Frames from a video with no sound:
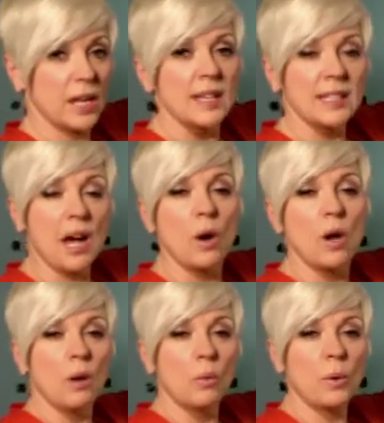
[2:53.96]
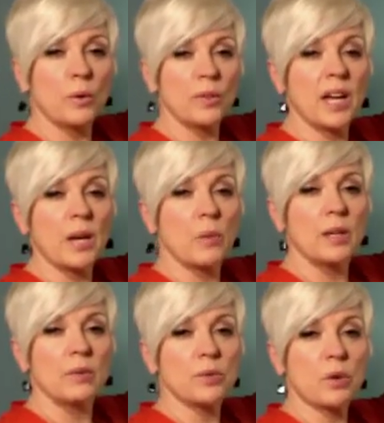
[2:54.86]
Now, one more thing I
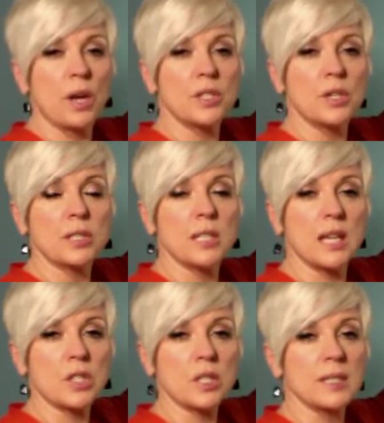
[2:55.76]
want to draw to your attention is